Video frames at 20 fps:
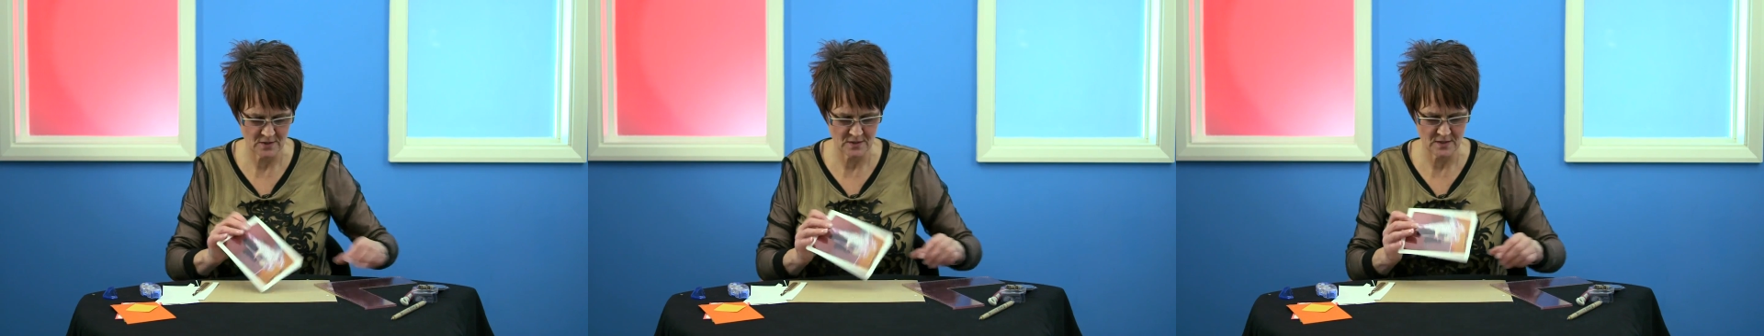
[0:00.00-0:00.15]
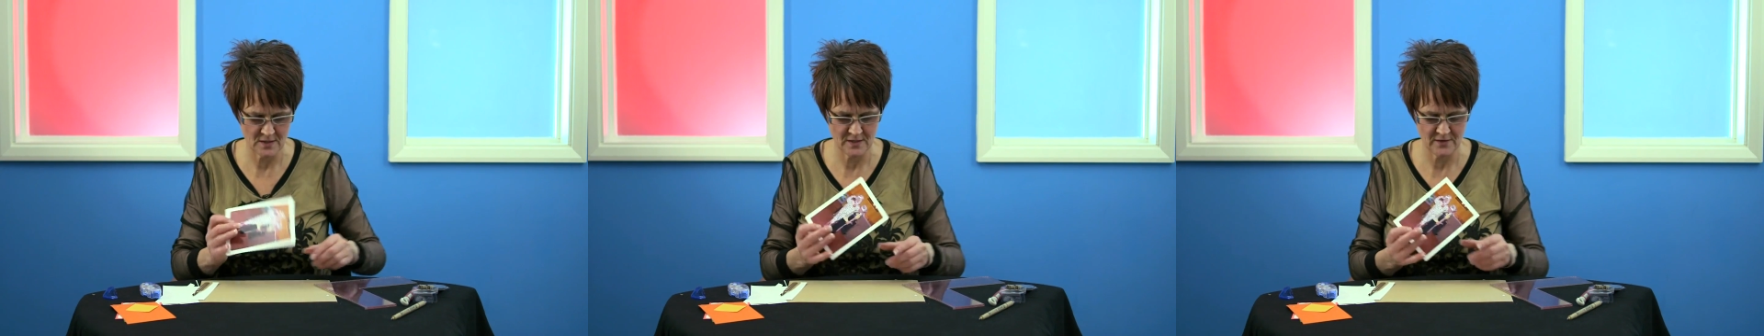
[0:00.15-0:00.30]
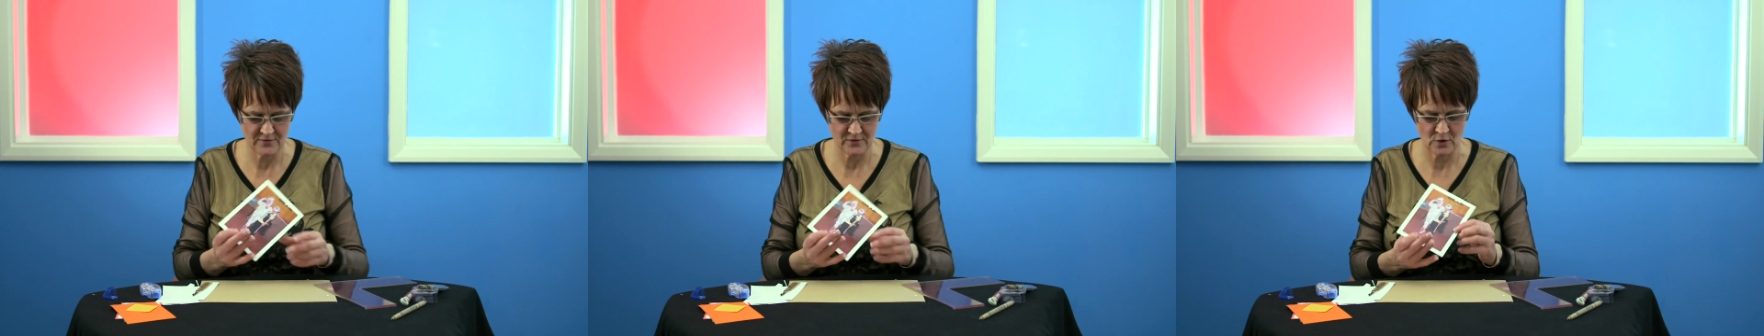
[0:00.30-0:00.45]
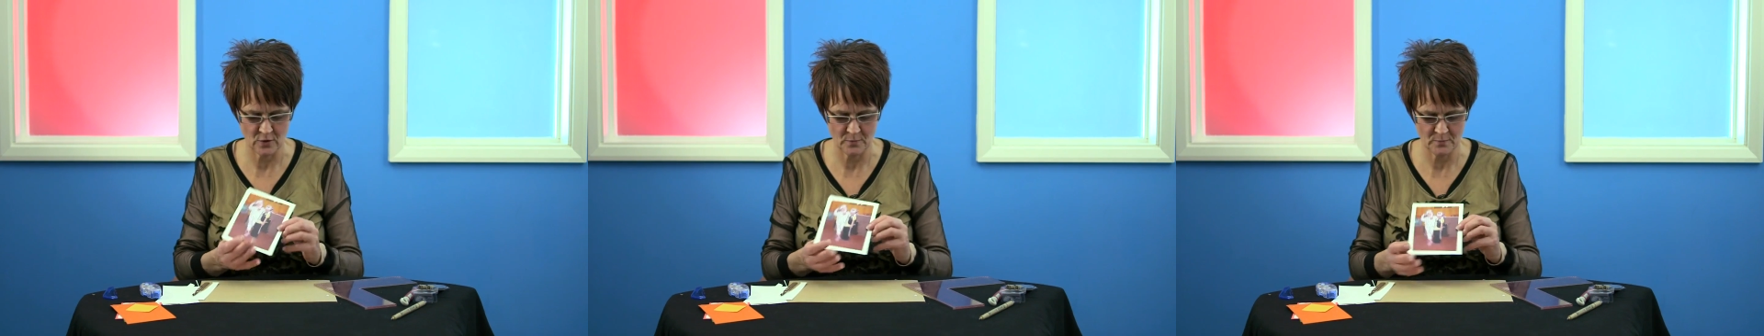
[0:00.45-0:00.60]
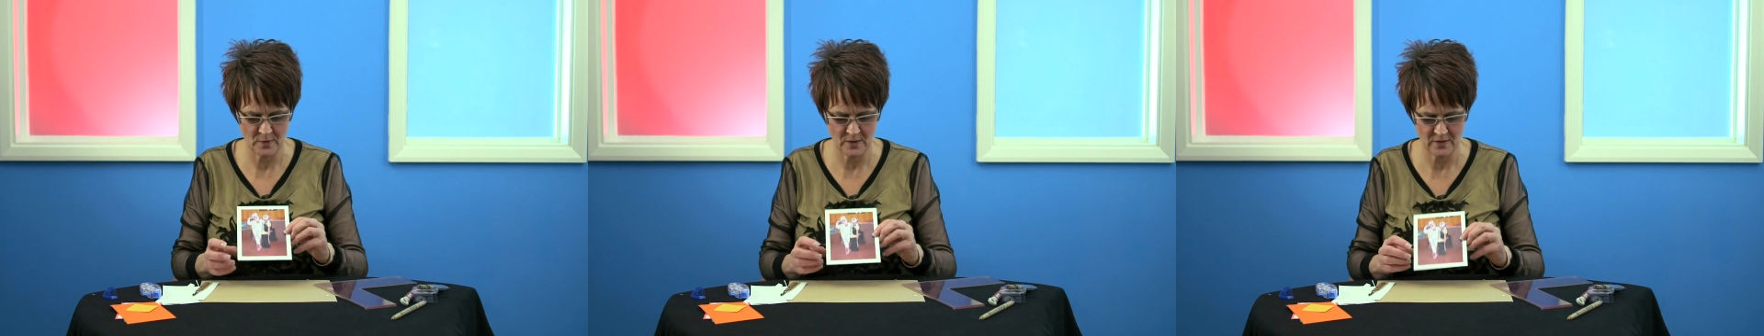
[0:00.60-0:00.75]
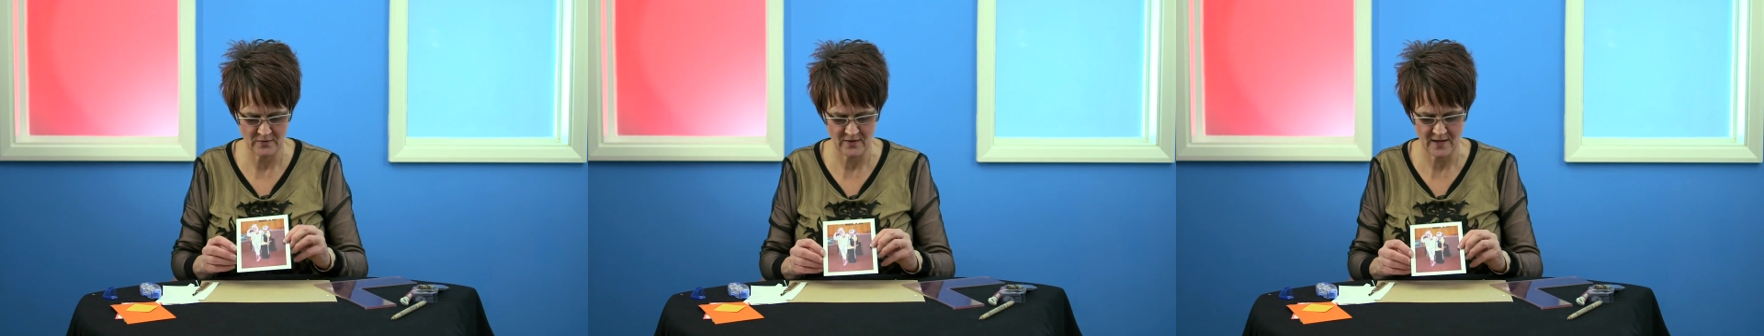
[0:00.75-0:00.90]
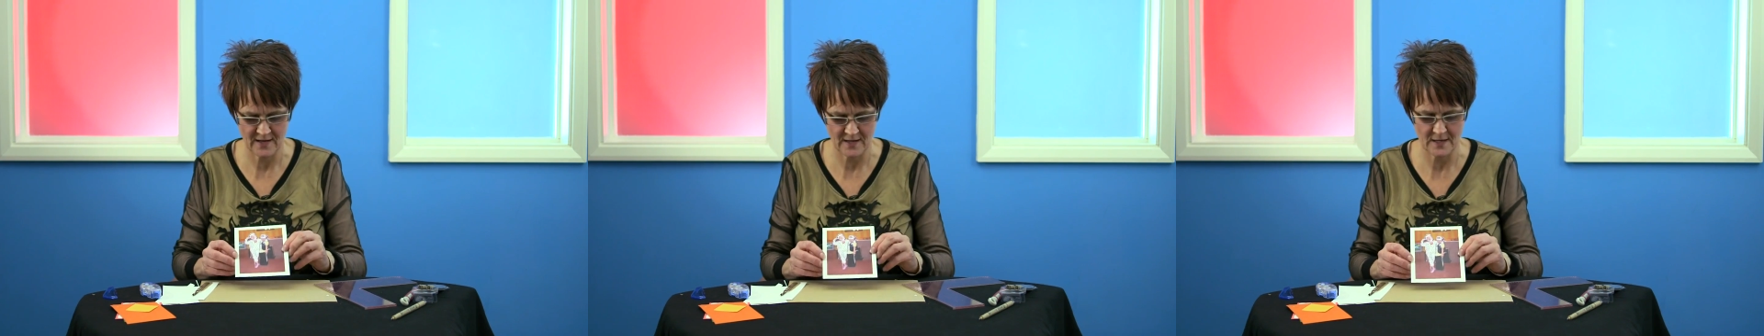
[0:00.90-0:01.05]
and then you've got a
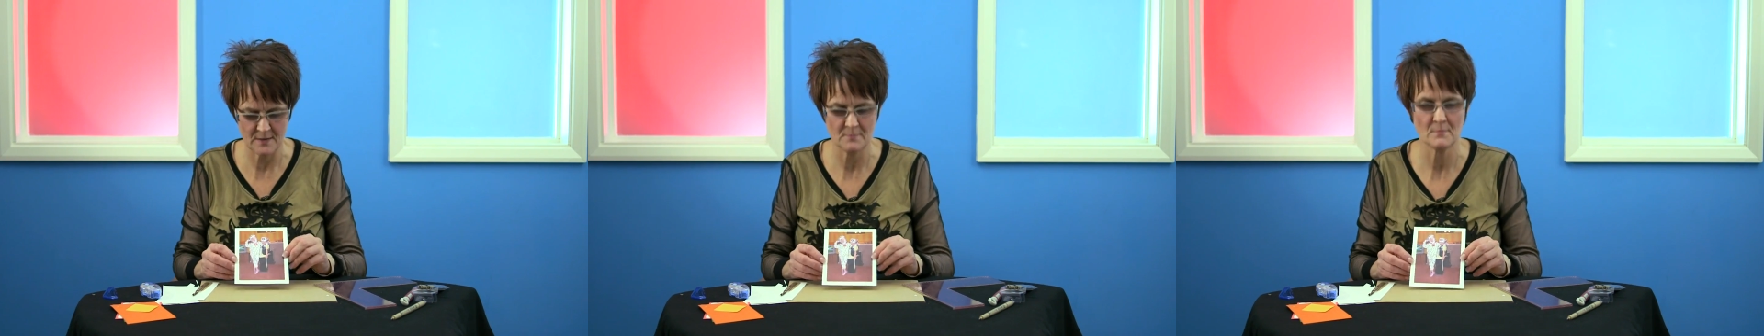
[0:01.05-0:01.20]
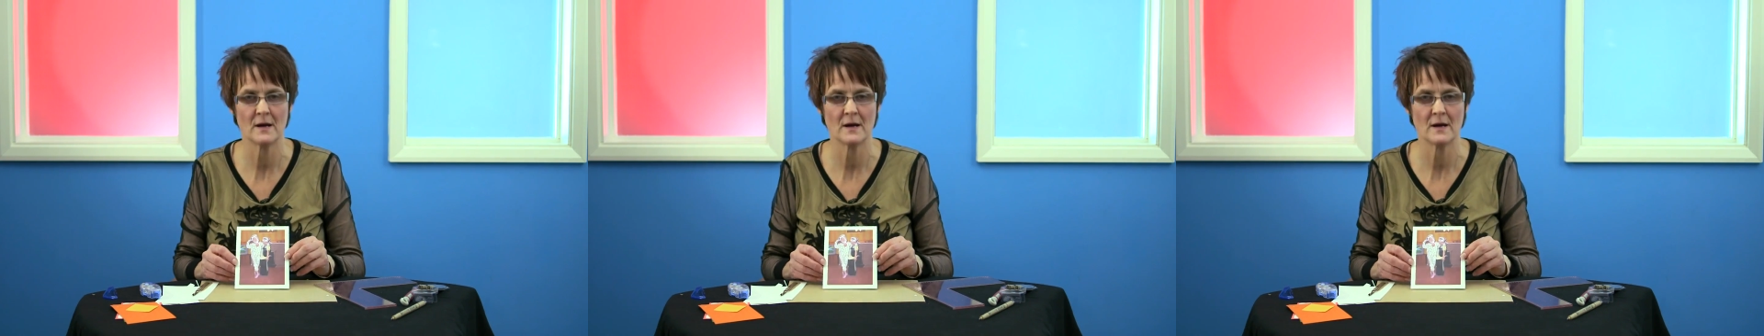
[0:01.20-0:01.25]
perfectly